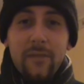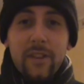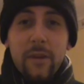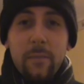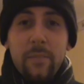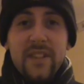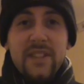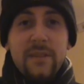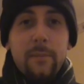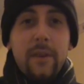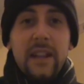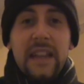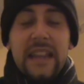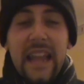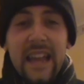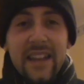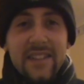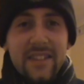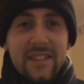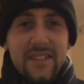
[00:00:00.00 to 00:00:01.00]
a bit of
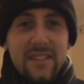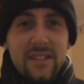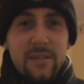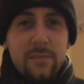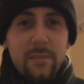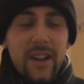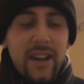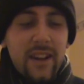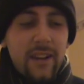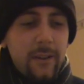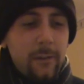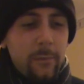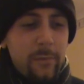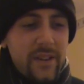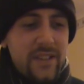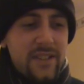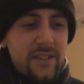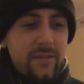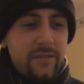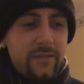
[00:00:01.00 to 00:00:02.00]
molasses as well,
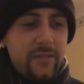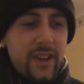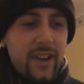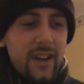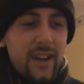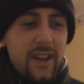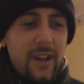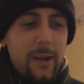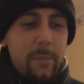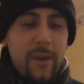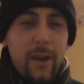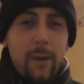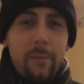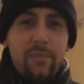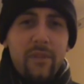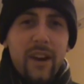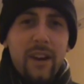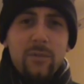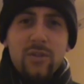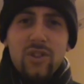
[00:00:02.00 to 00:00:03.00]
bit of, uh, bit of
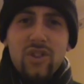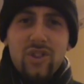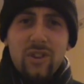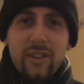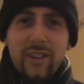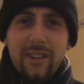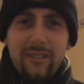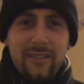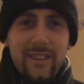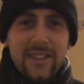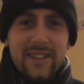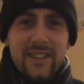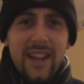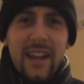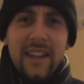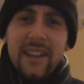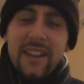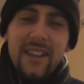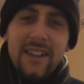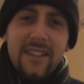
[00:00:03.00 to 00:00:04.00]
brown sugar is
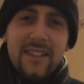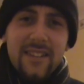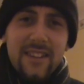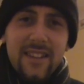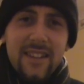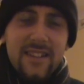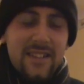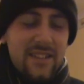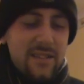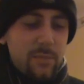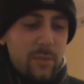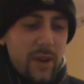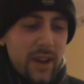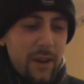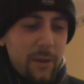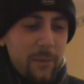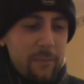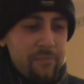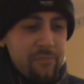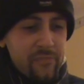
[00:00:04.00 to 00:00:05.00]
added into this as
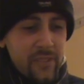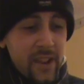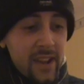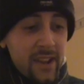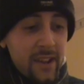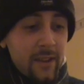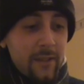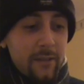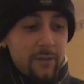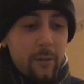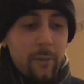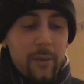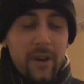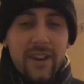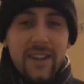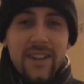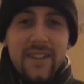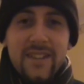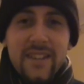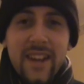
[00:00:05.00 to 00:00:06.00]
well, from what I
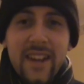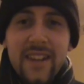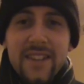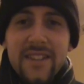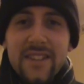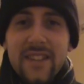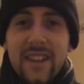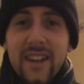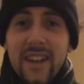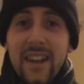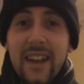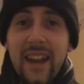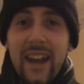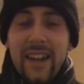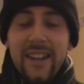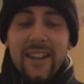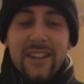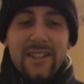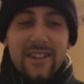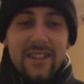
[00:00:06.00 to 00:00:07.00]
can taste.
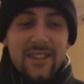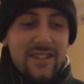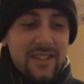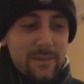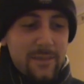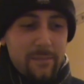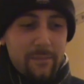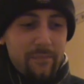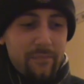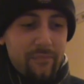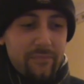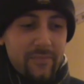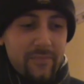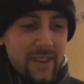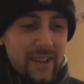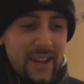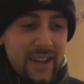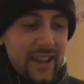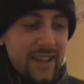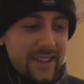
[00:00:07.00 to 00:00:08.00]
And it just,
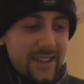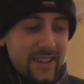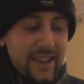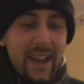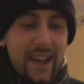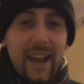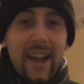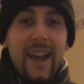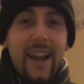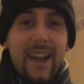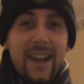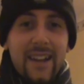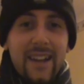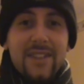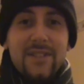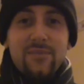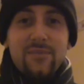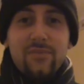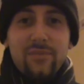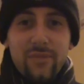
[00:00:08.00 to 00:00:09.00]
it, yeah,
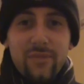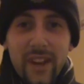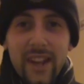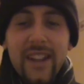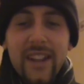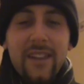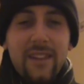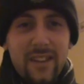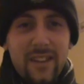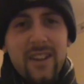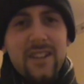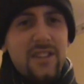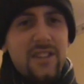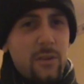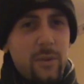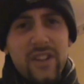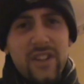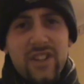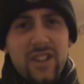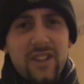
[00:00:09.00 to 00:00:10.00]
it's really thirst
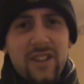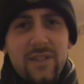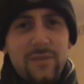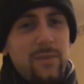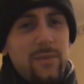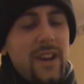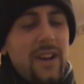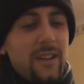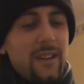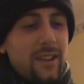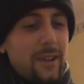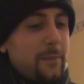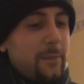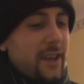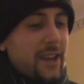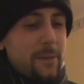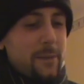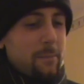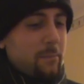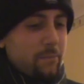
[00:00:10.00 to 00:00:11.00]
quenching as well. I
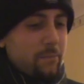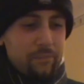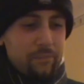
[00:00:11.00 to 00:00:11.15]
mean,